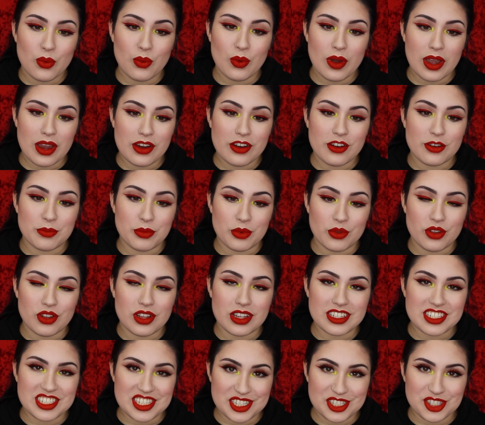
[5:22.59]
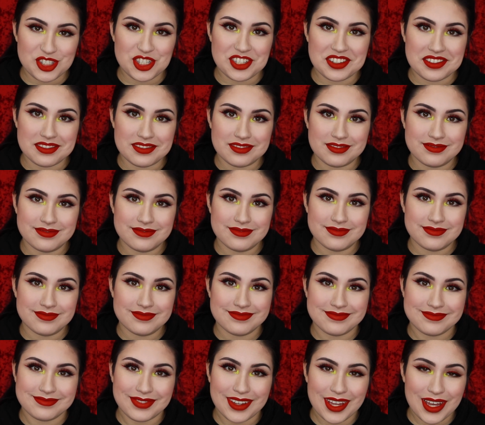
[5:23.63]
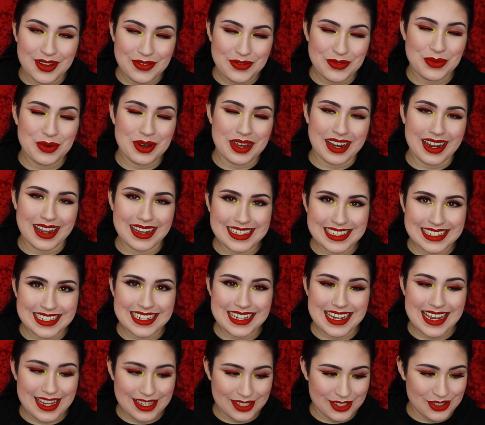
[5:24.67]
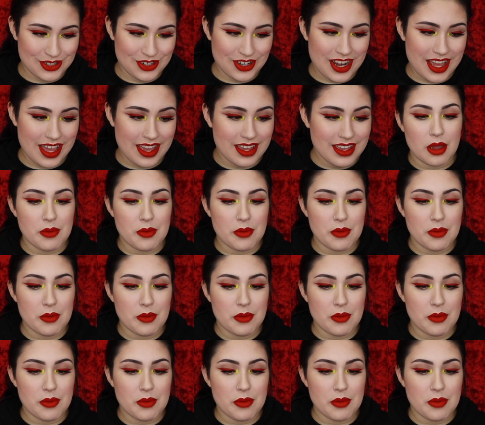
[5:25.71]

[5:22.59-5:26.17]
wearable edition of what I did yesterday.